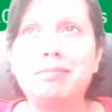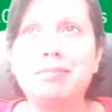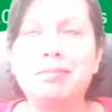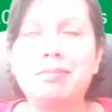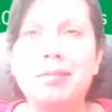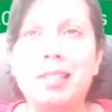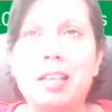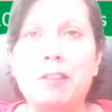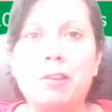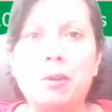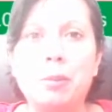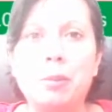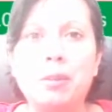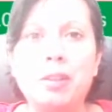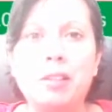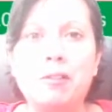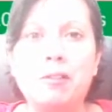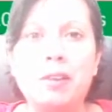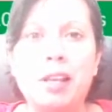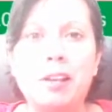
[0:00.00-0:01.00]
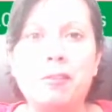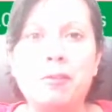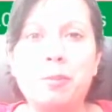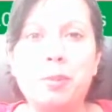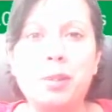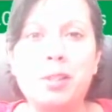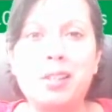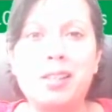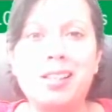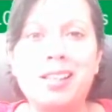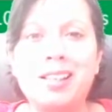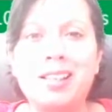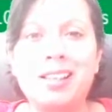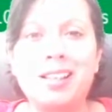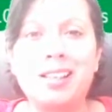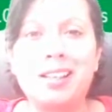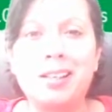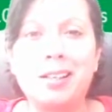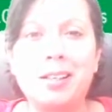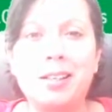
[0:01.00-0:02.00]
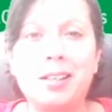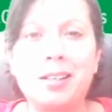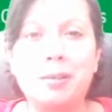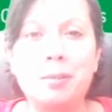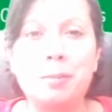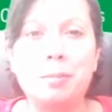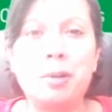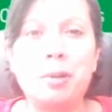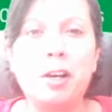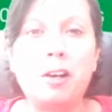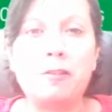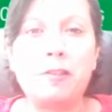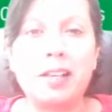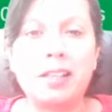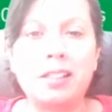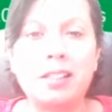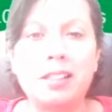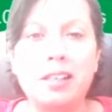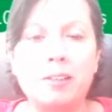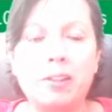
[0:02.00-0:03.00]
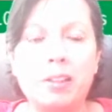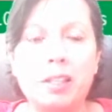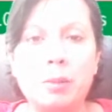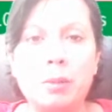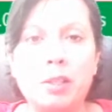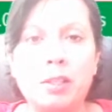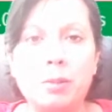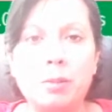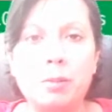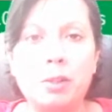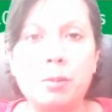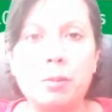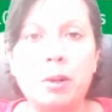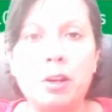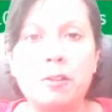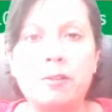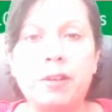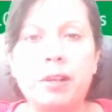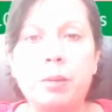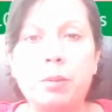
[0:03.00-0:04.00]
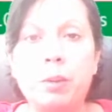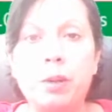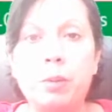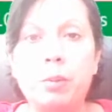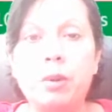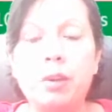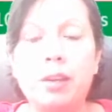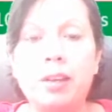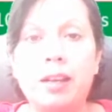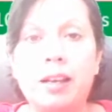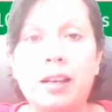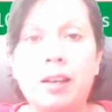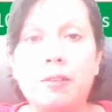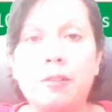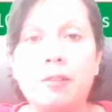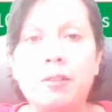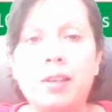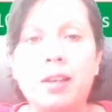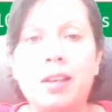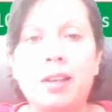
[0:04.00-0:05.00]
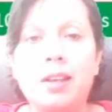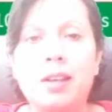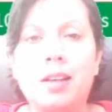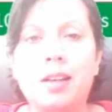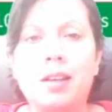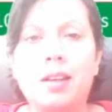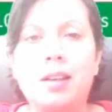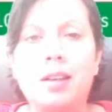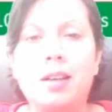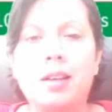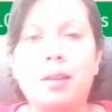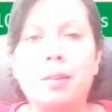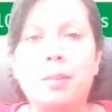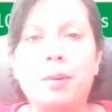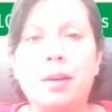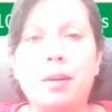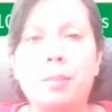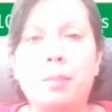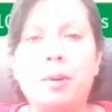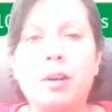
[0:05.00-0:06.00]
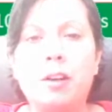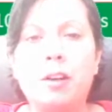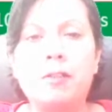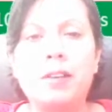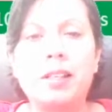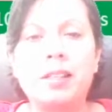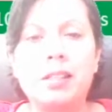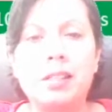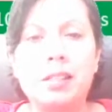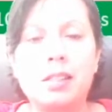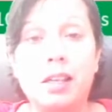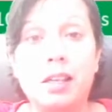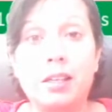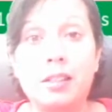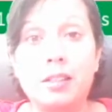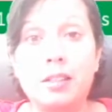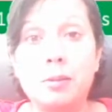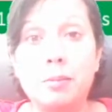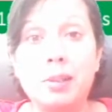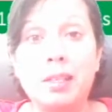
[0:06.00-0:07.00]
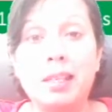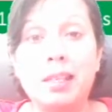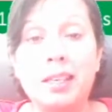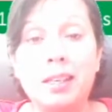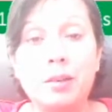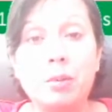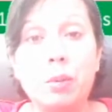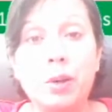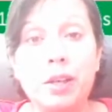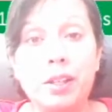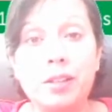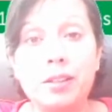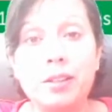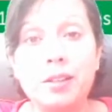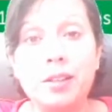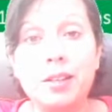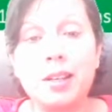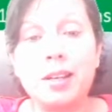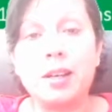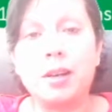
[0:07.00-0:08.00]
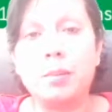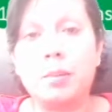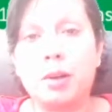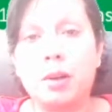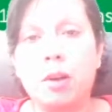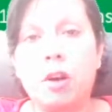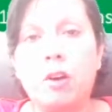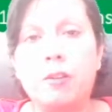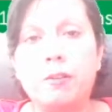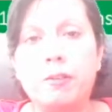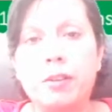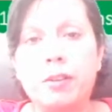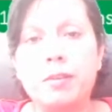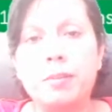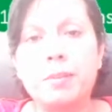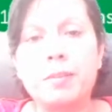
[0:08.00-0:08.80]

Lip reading: if life was perfect and everything we did was perfect, we would have a perfect design to begin with, but often